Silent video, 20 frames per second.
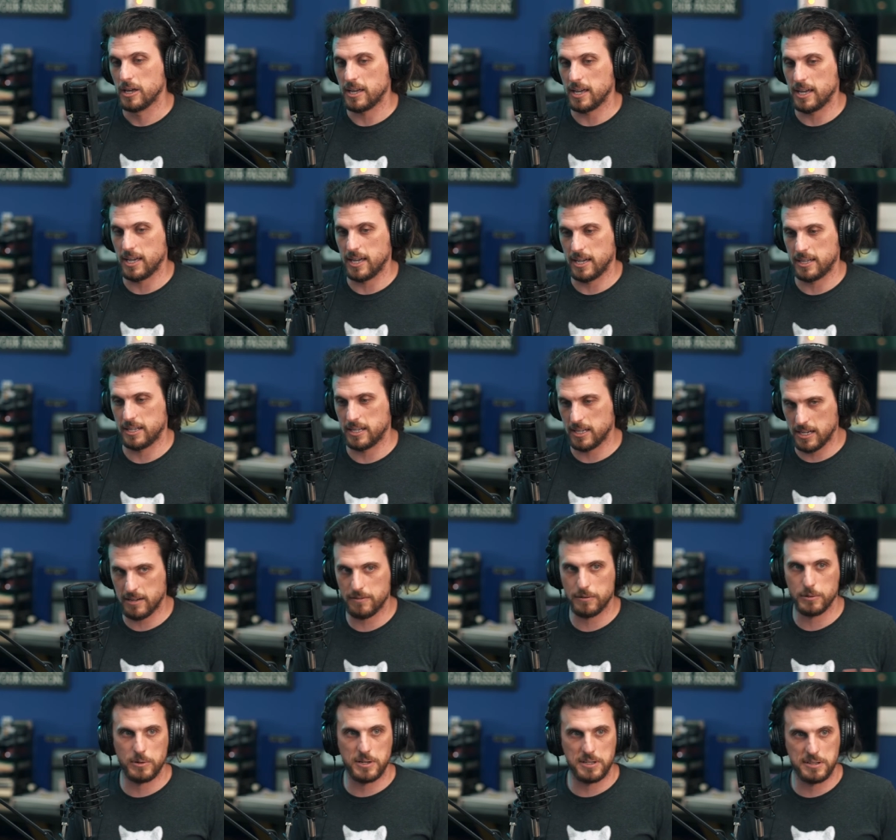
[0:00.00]
and
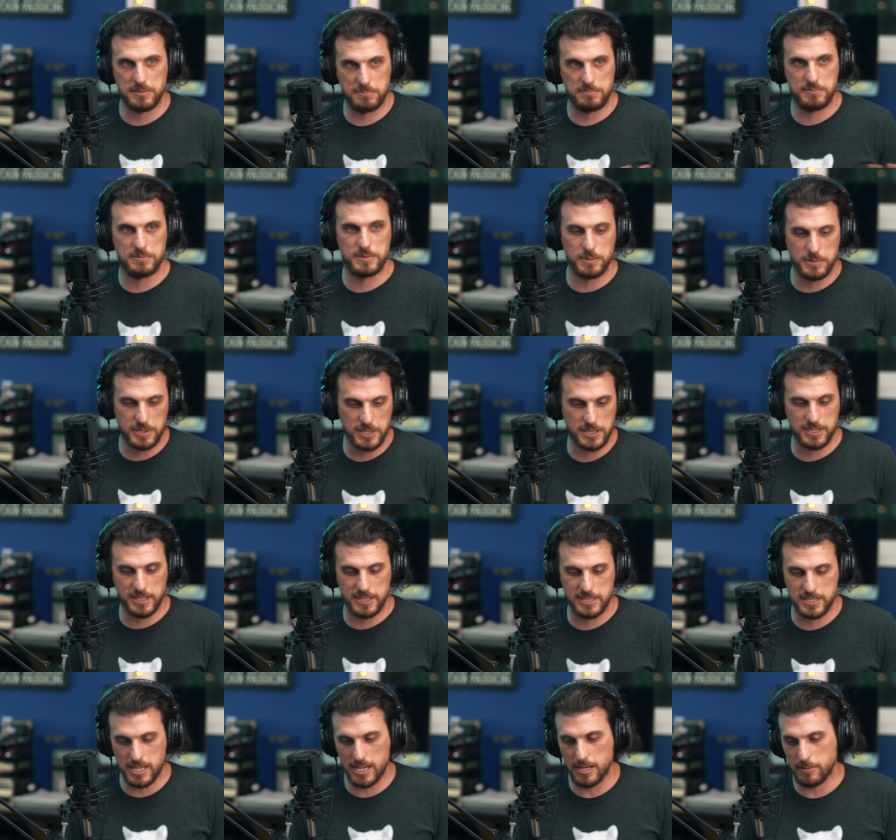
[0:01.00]
everyone's doing a
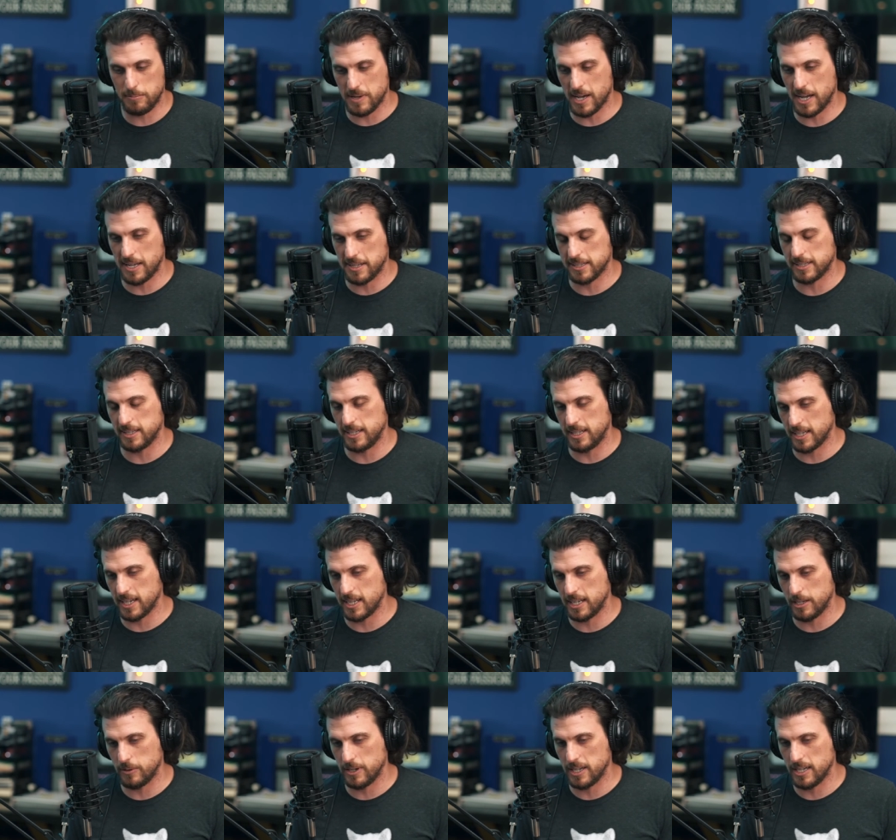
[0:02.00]
good job isolating
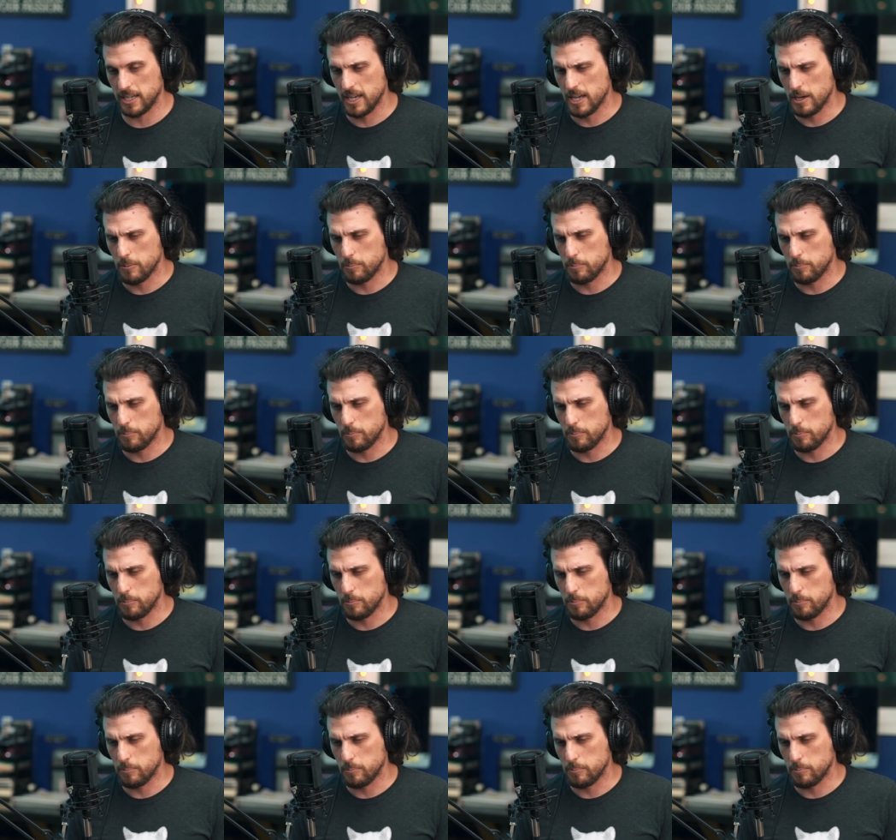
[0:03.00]
anyway.